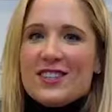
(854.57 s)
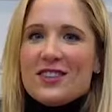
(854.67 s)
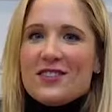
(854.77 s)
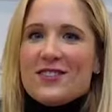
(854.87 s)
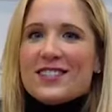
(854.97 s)

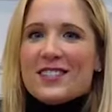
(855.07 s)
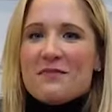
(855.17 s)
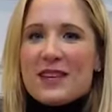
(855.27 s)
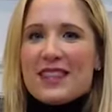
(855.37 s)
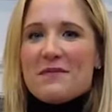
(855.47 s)
you
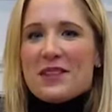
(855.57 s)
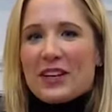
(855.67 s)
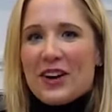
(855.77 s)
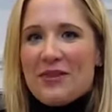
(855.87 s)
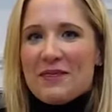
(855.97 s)
submit them in
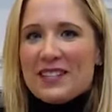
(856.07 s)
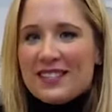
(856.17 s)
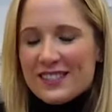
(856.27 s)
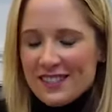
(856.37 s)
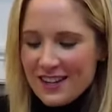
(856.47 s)
the
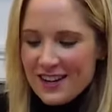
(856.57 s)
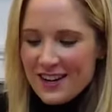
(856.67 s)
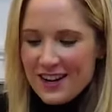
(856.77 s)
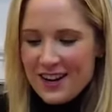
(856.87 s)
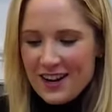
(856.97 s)
comments.
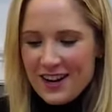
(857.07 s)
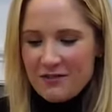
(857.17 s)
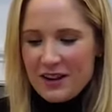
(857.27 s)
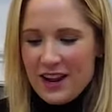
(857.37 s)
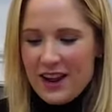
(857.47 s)

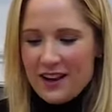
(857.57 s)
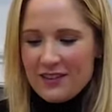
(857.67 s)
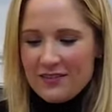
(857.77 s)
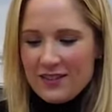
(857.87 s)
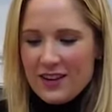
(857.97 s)
We
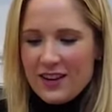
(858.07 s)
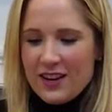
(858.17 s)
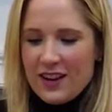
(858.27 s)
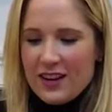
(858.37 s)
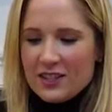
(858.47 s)
have,
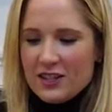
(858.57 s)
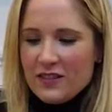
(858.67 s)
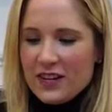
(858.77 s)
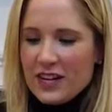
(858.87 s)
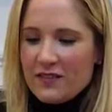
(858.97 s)
do you
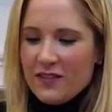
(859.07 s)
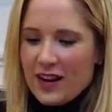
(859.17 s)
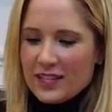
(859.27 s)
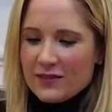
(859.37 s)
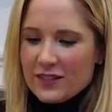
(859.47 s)
have any
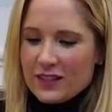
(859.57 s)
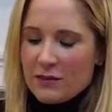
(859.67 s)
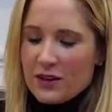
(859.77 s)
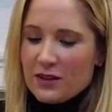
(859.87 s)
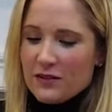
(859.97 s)
advice for
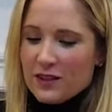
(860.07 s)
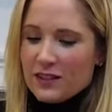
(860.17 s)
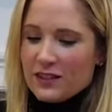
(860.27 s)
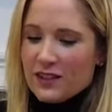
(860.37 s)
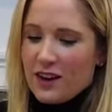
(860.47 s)
someone who feels